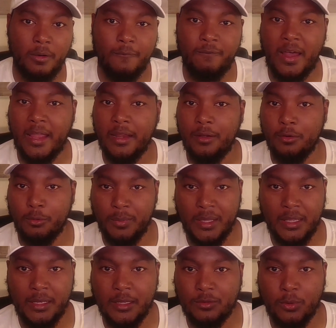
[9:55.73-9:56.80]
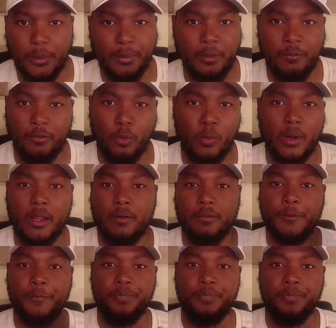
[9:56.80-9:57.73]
fighting or being disruptive or whatever.